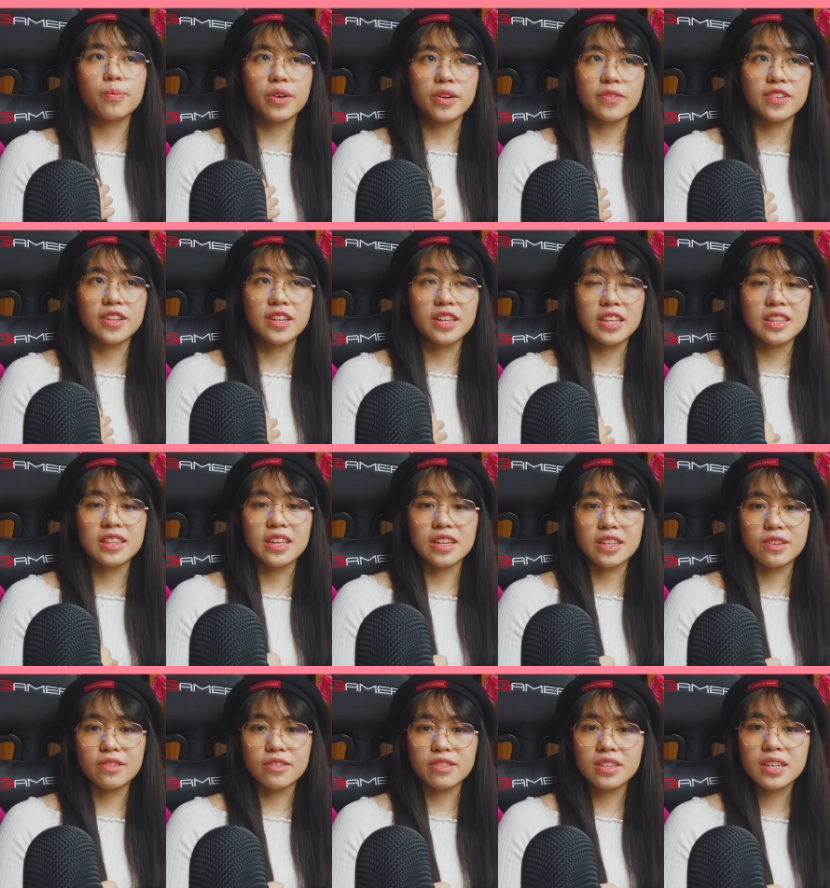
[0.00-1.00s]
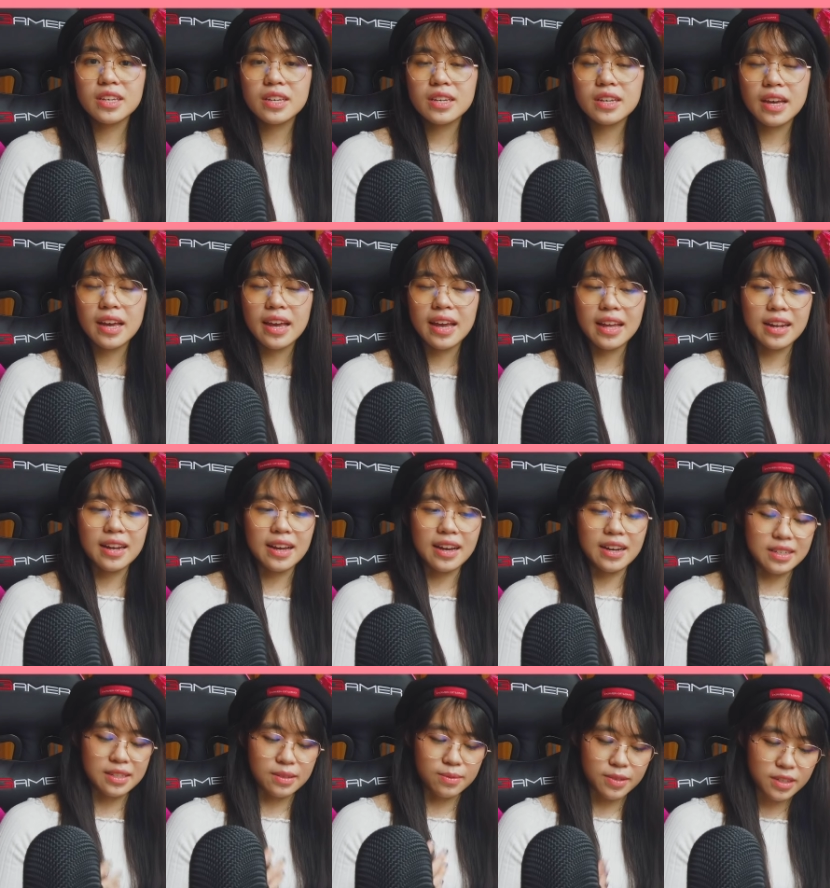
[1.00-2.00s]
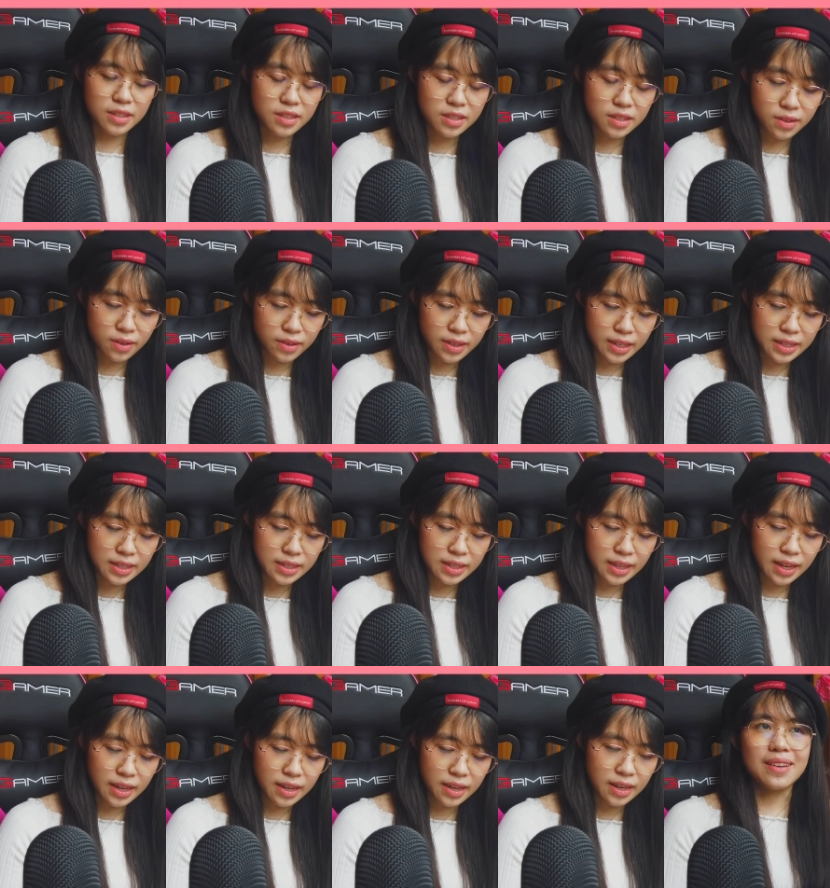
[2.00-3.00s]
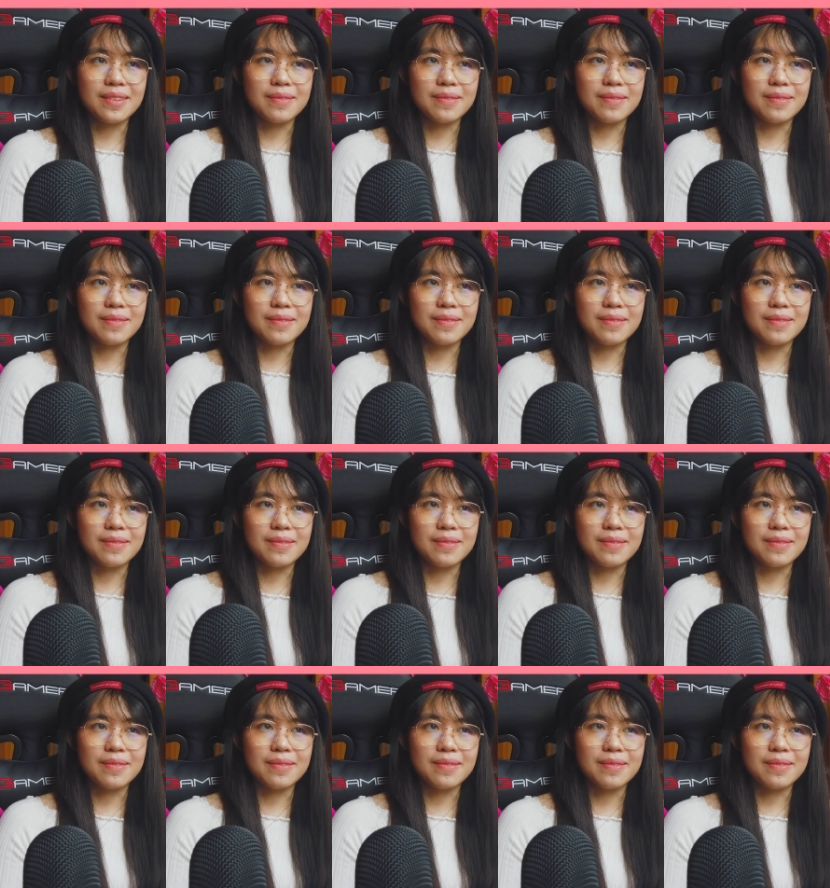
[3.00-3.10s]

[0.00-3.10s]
prevalent than you think, and I just wanted to showcase that